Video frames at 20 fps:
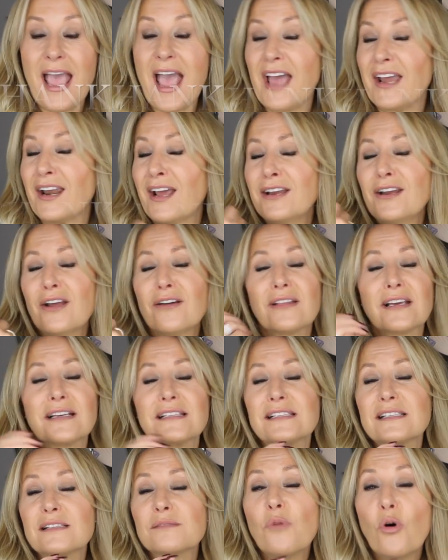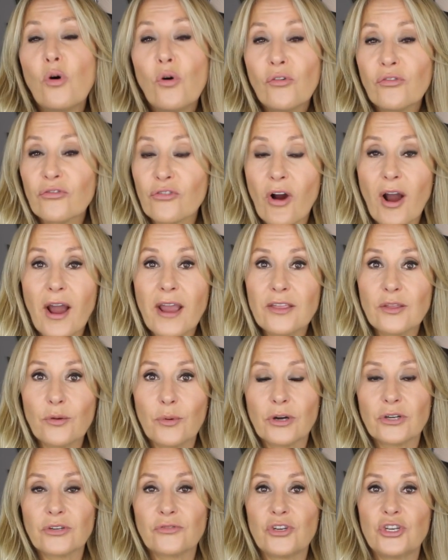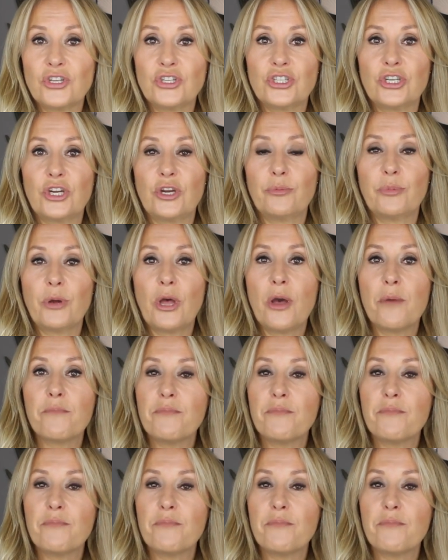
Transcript: And I know that's small fry in the world of YouTube,